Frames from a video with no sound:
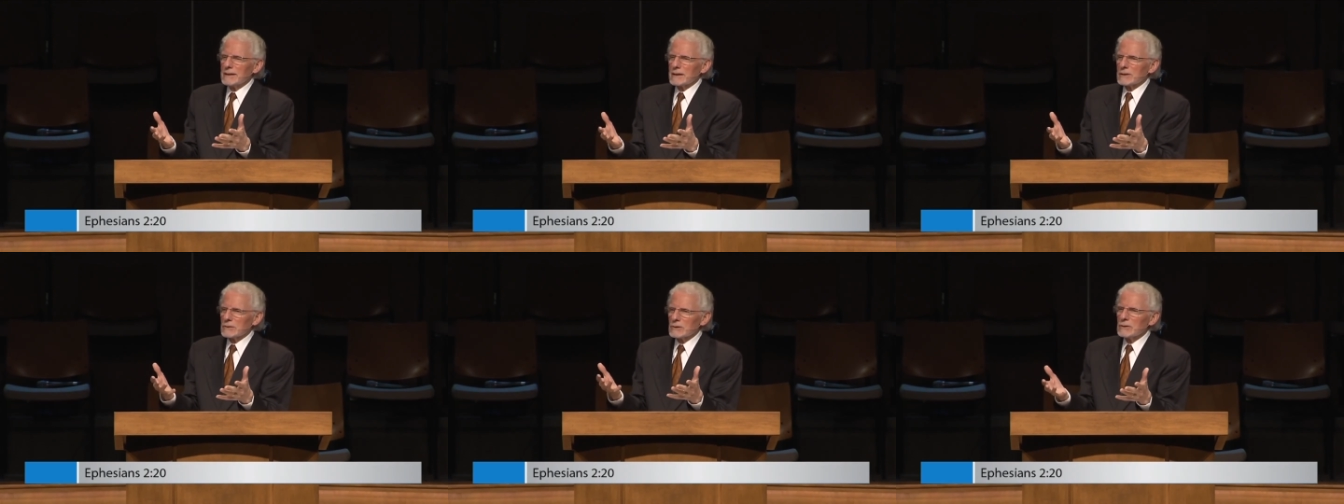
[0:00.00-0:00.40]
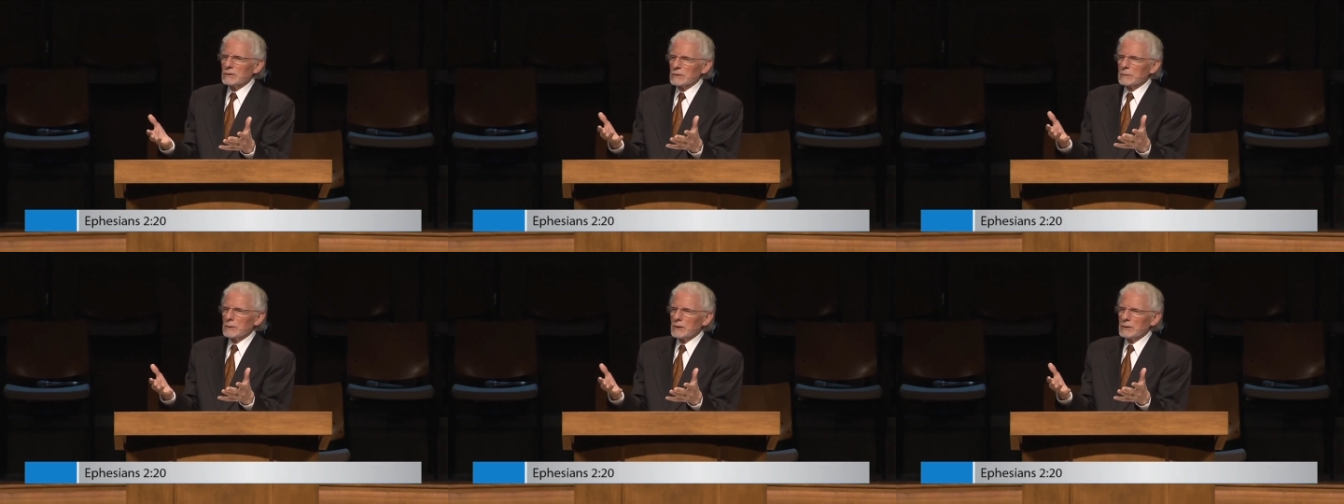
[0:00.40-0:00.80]
Then it's
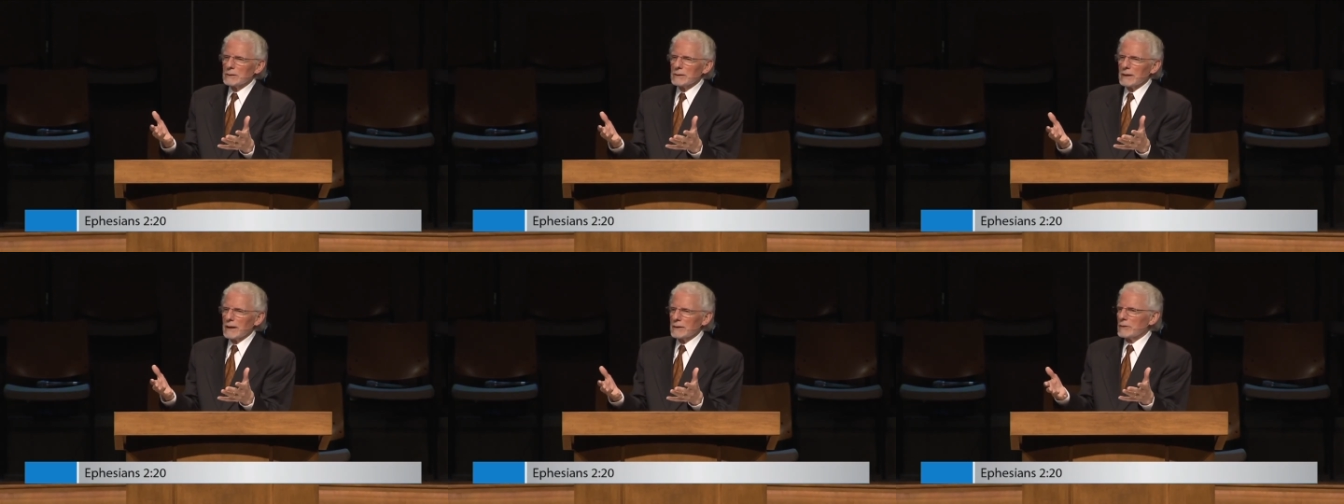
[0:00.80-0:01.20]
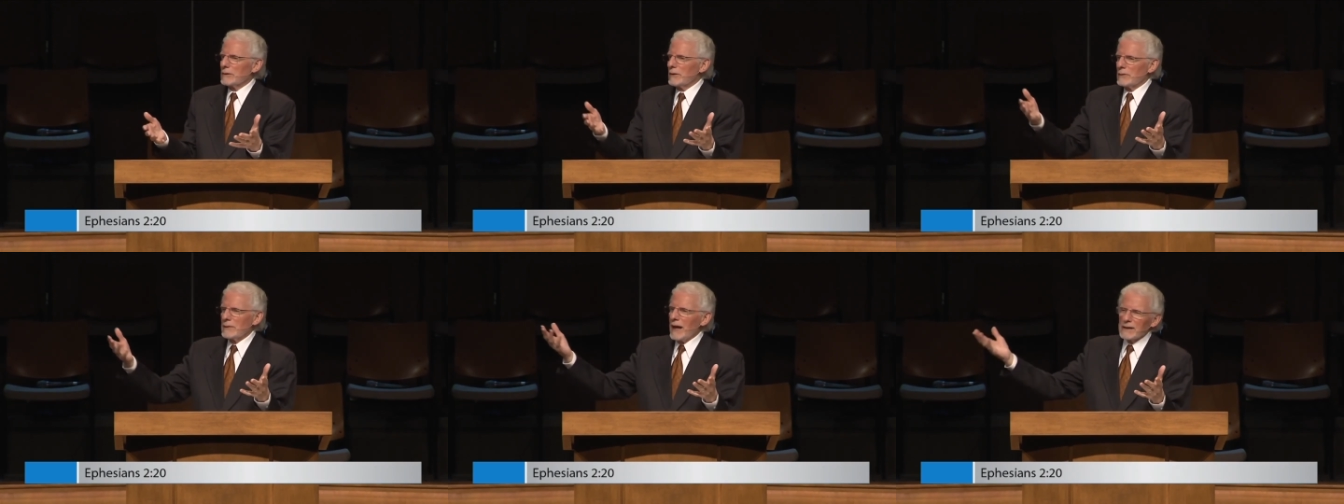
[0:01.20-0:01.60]
usable.
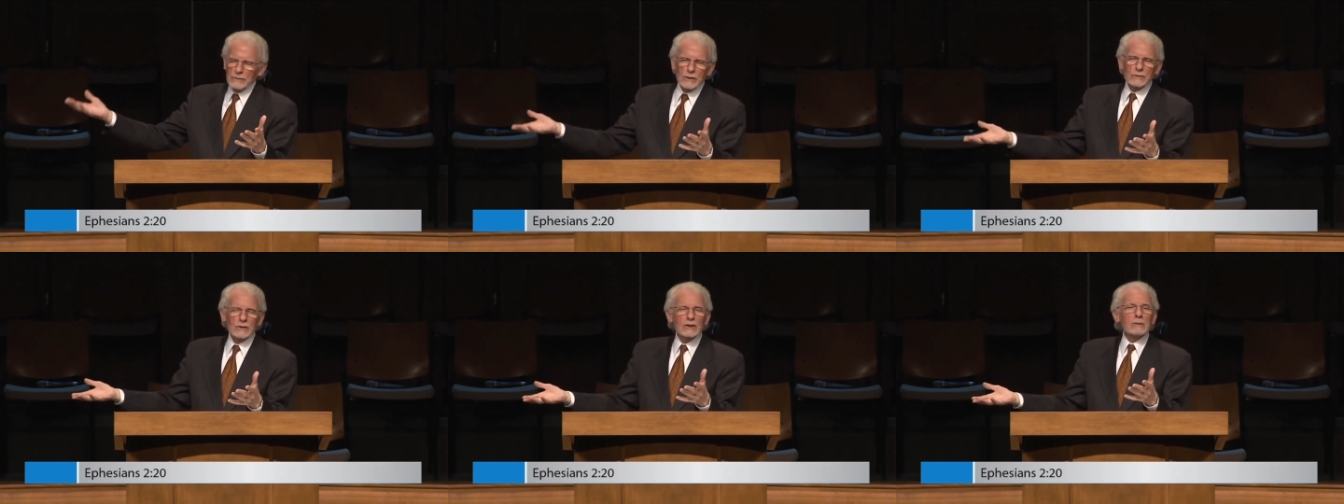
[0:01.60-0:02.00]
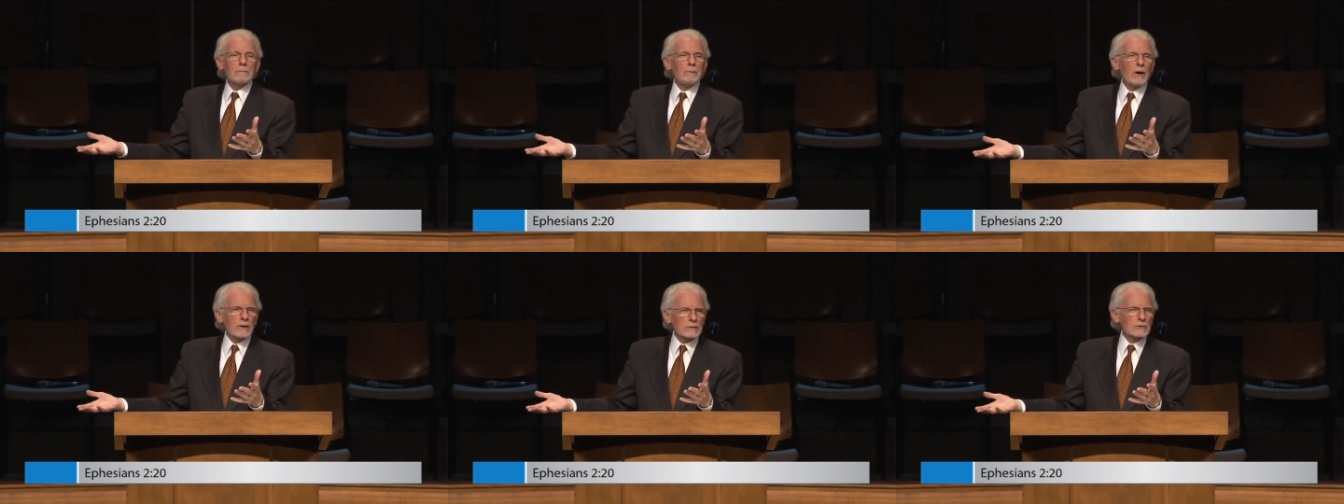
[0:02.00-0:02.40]
Other than that, they're
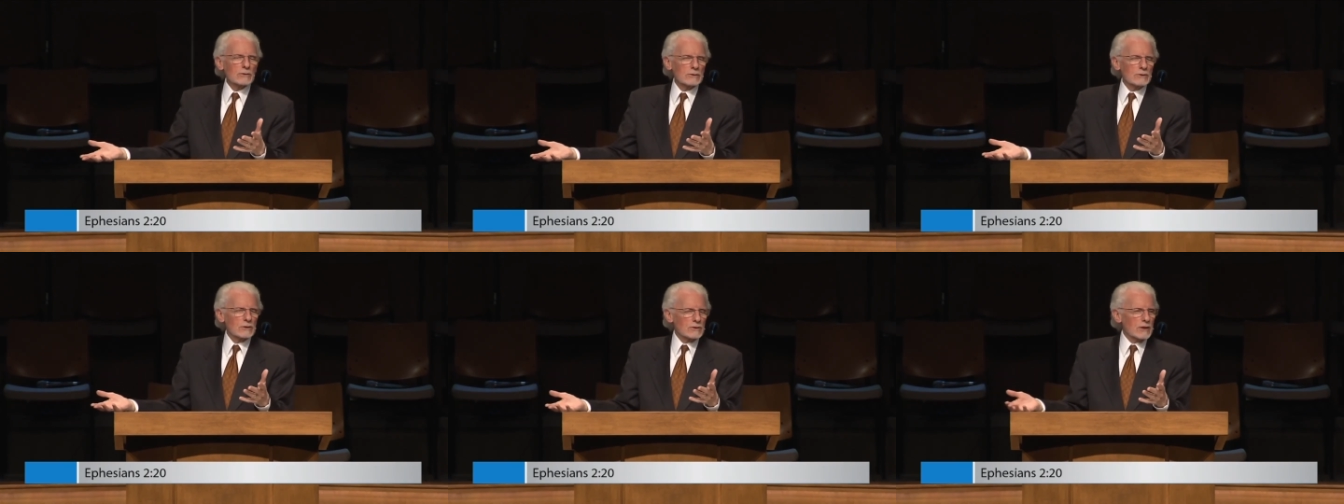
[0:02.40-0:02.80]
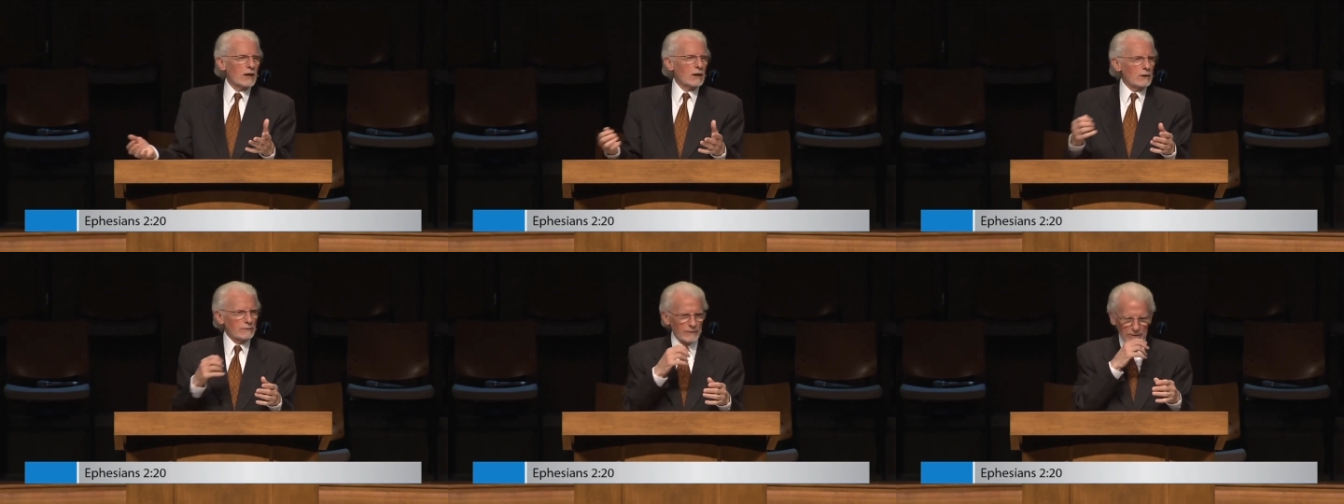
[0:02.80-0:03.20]
just parts on the
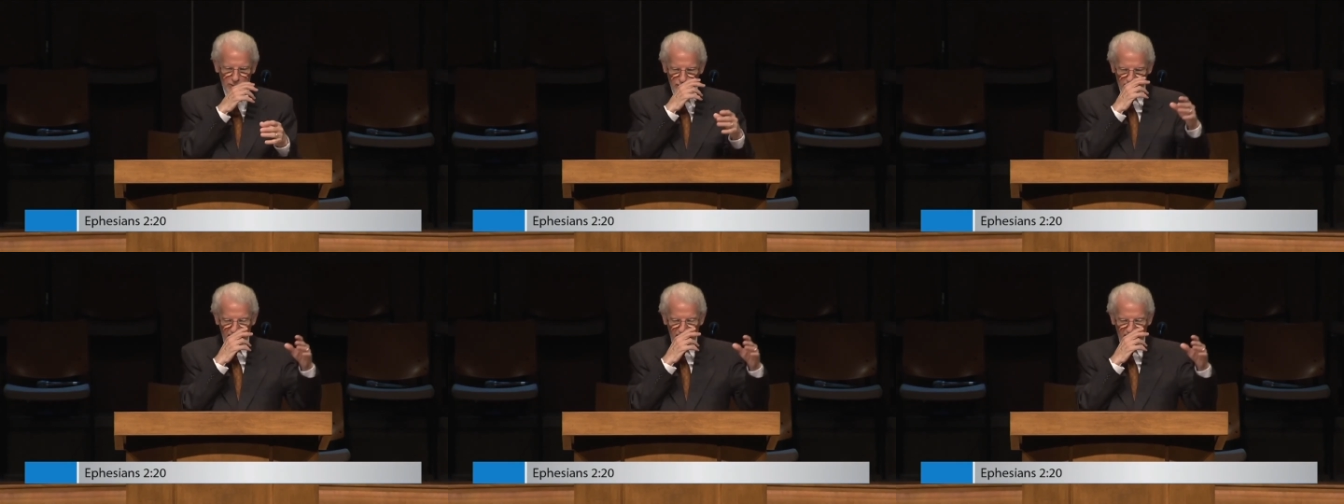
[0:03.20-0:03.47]
shelf or